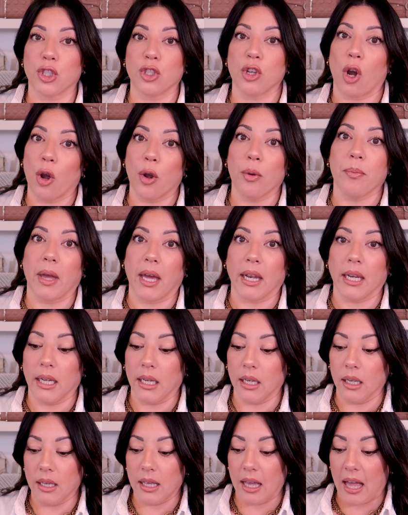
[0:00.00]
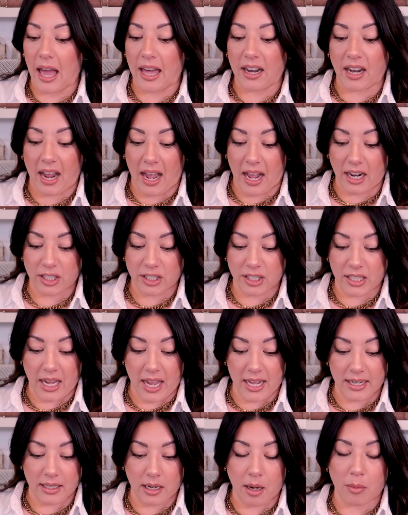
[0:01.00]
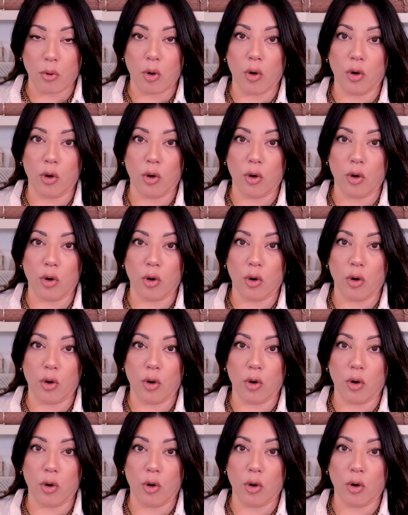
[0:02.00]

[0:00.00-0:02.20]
so many, and I actually ended up